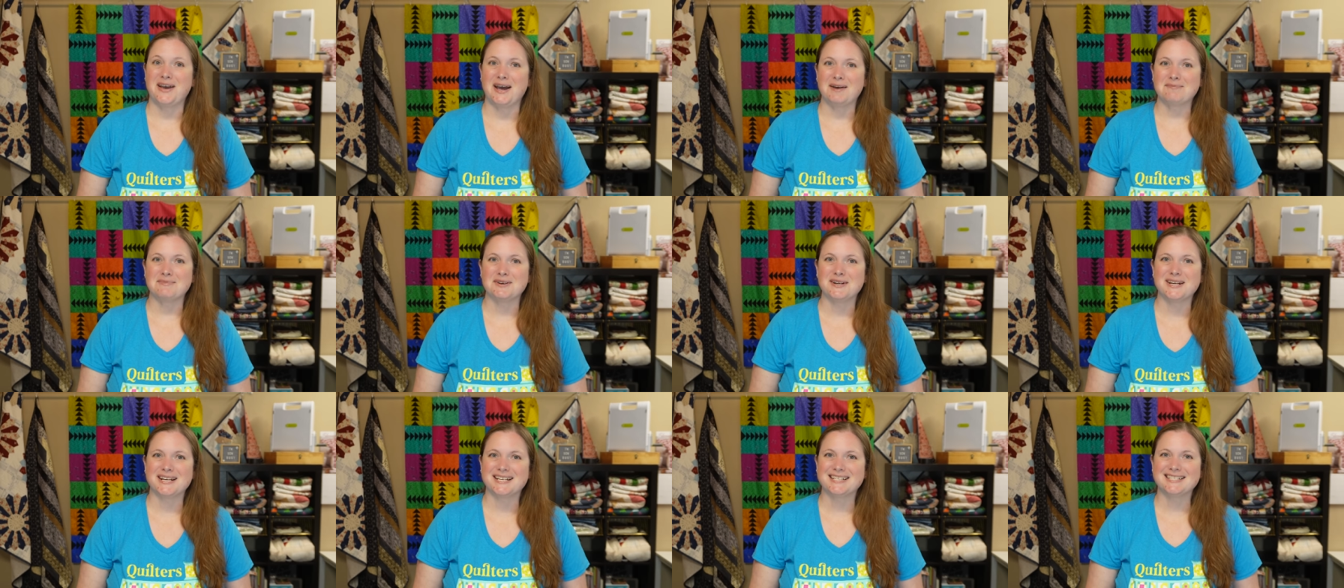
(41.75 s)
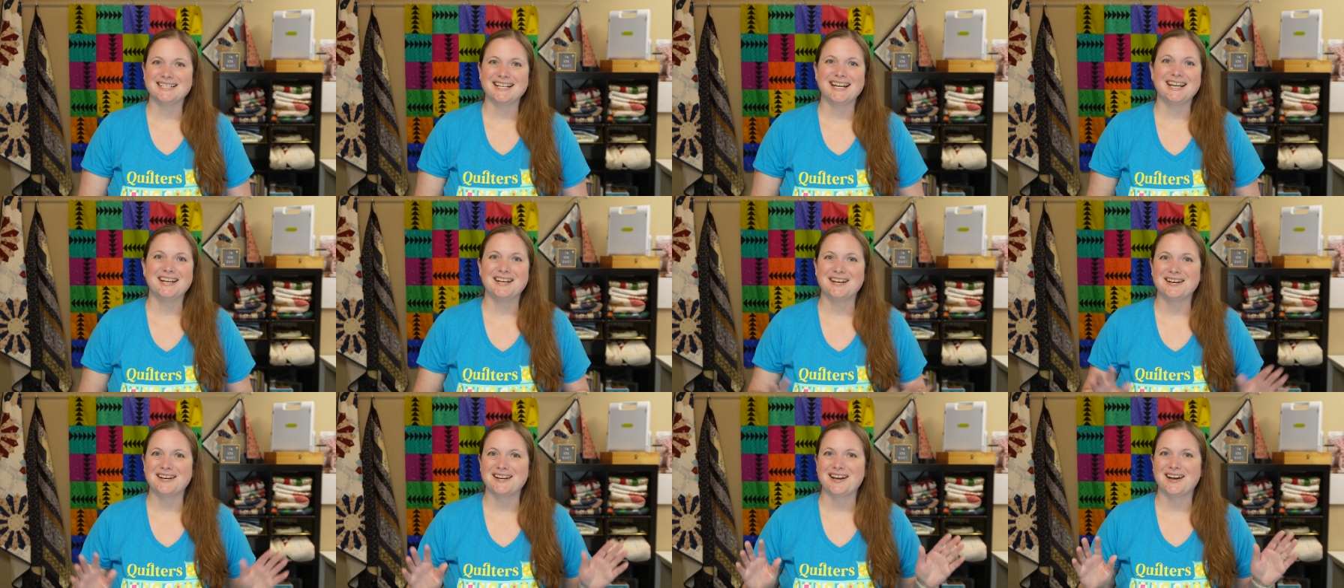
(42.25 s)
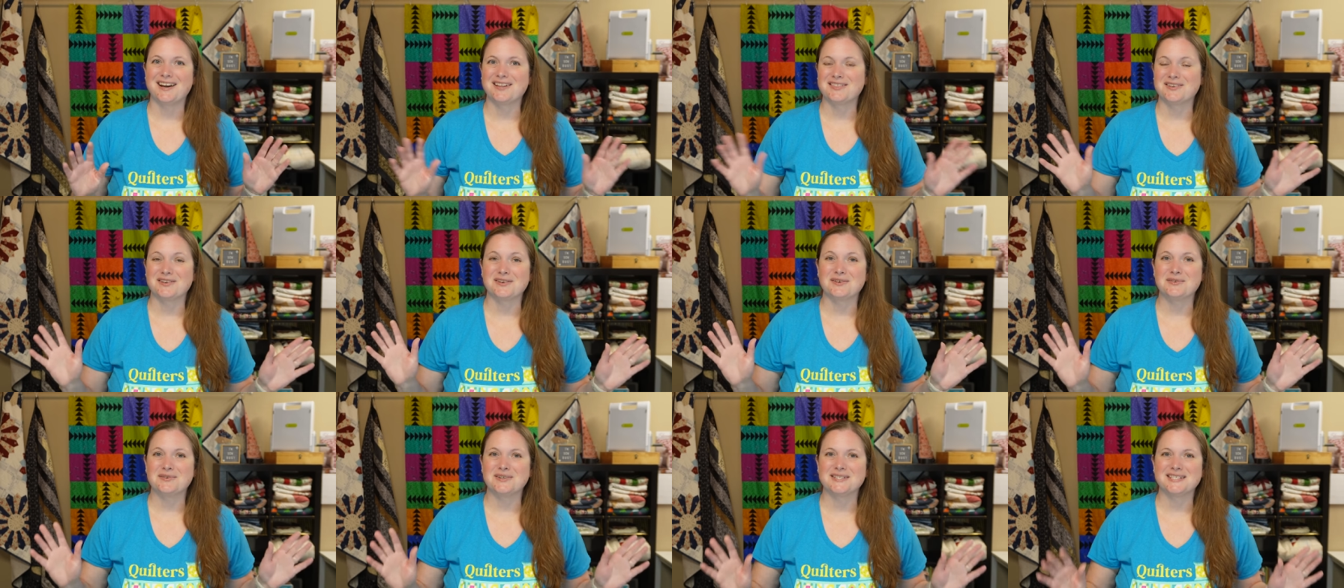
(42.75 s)
fabrics and
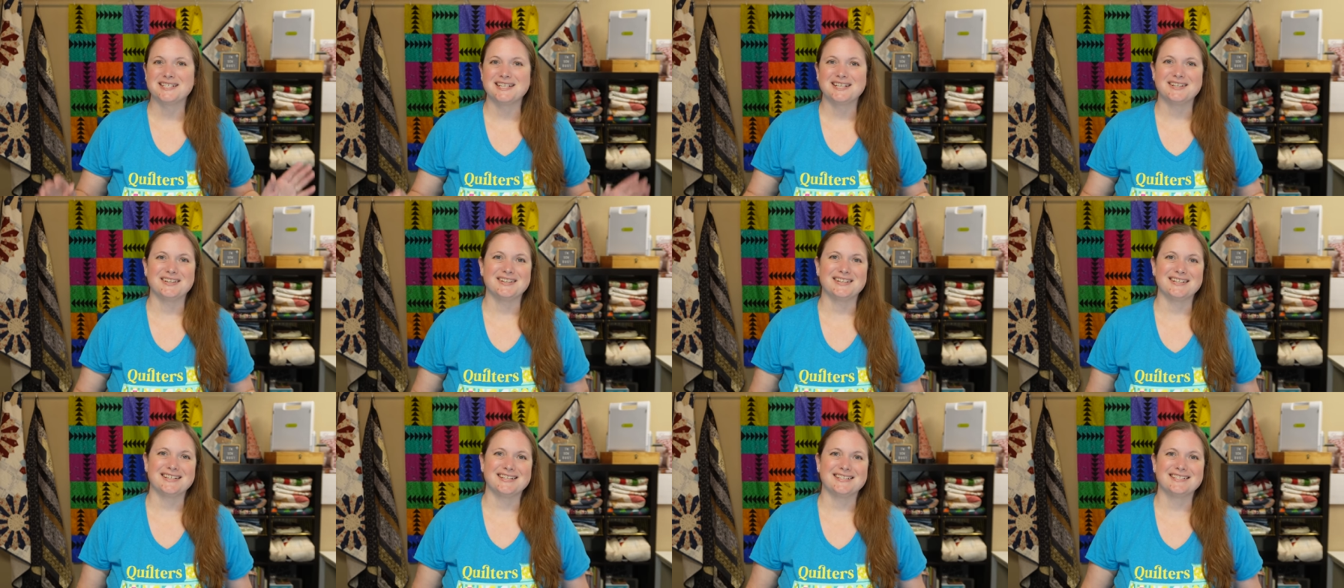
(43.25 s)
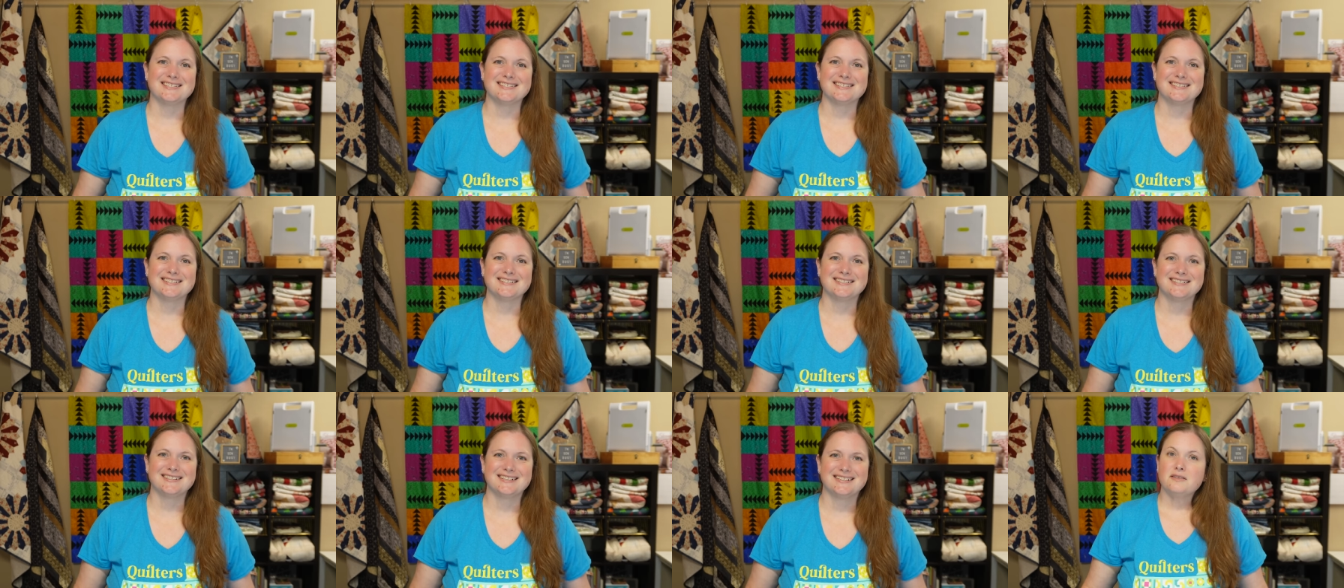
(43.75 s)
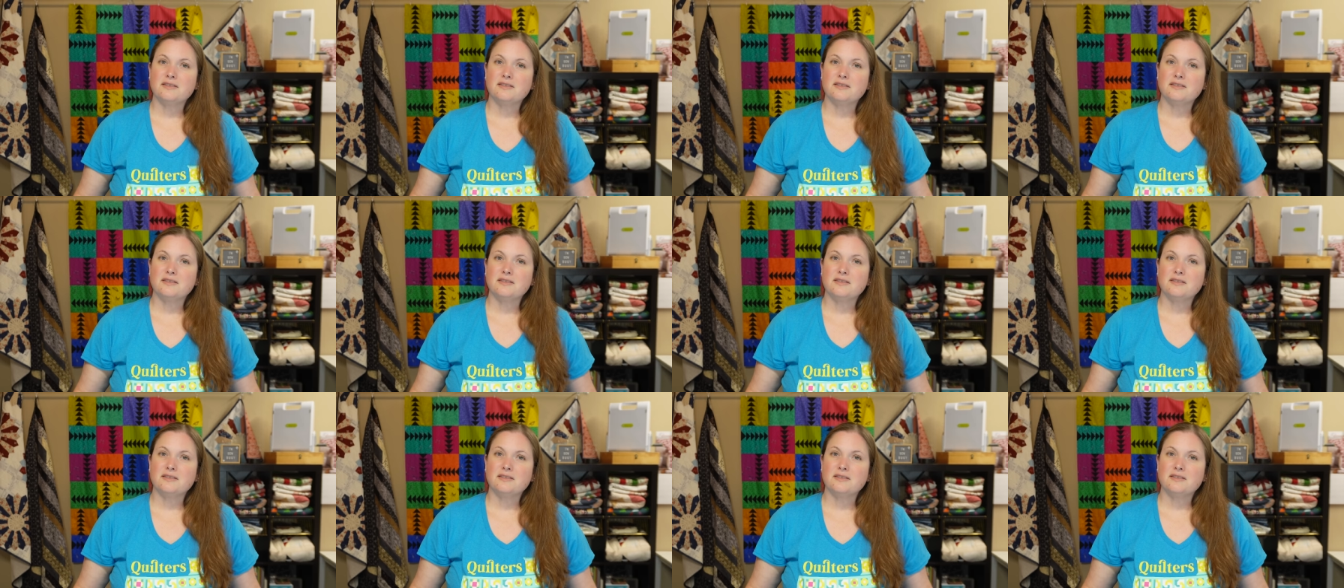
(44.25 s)
other quilty goodness.